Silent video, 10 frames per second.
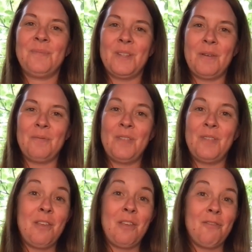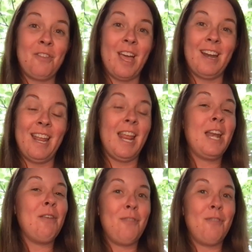So thank you for that. And
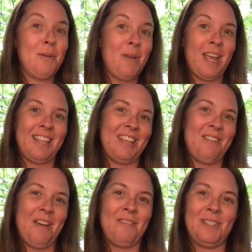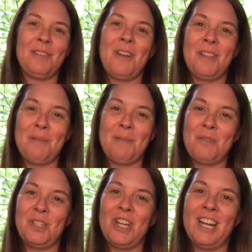any feedback that you have is greatly
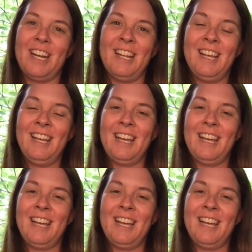appreciated.